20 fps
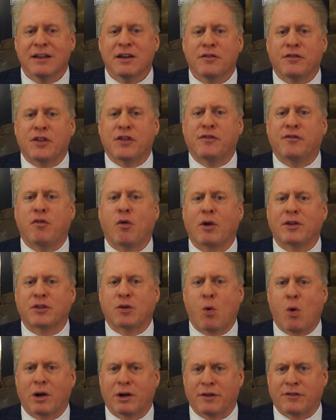for the fourth
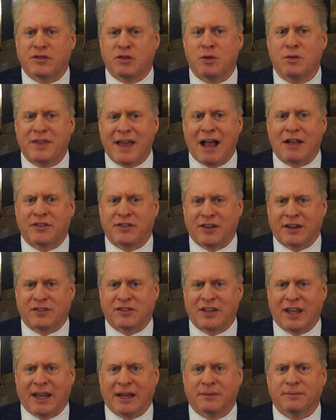quarter of
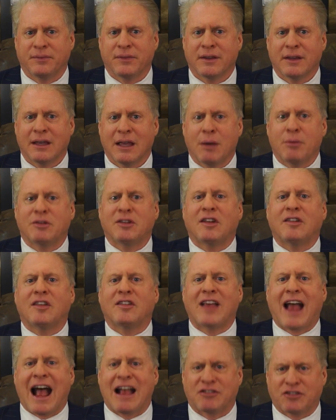2016. It was a
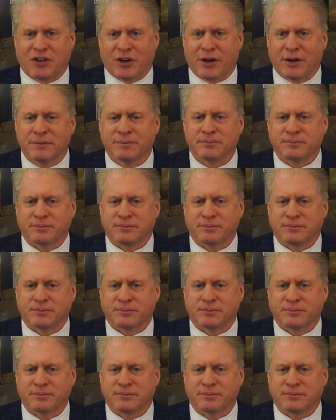disaster.